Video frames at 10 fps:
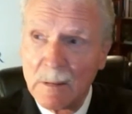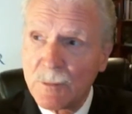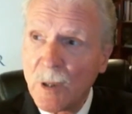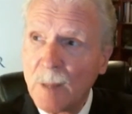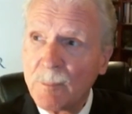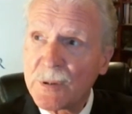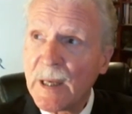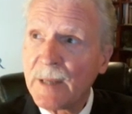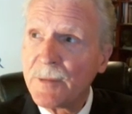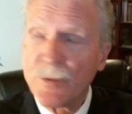Trump
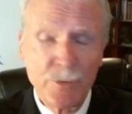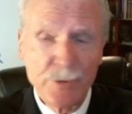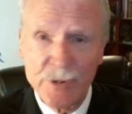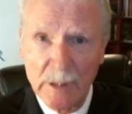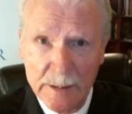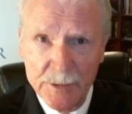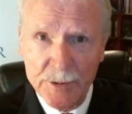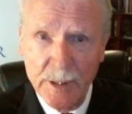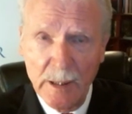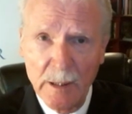said to
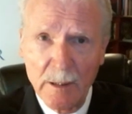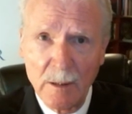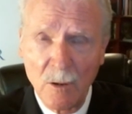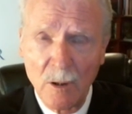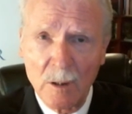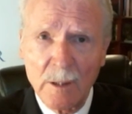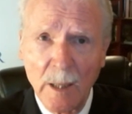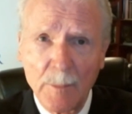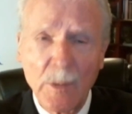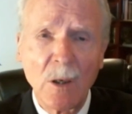Zelensky a long
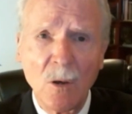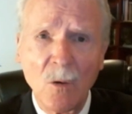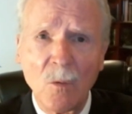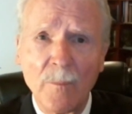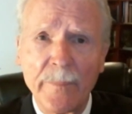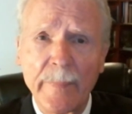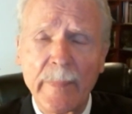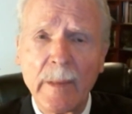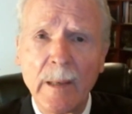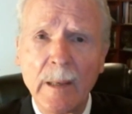time ago,
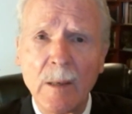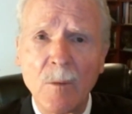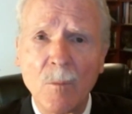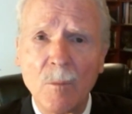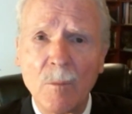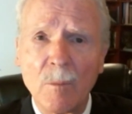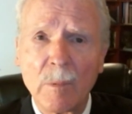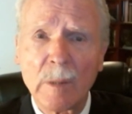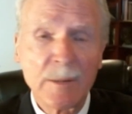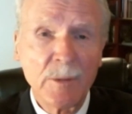
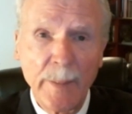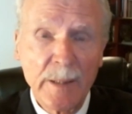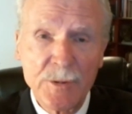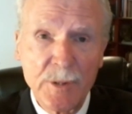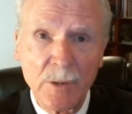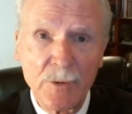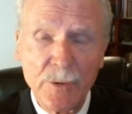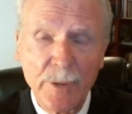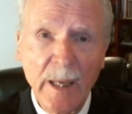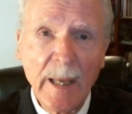cut the best deal
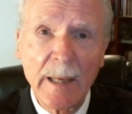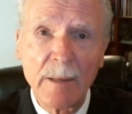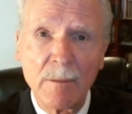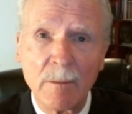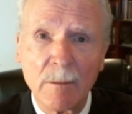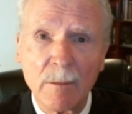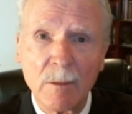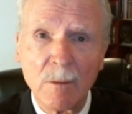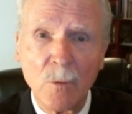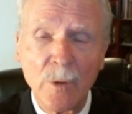you can
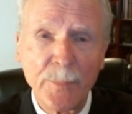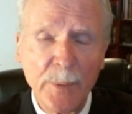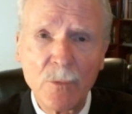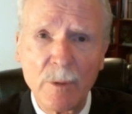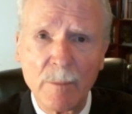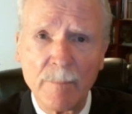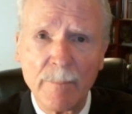with Putin.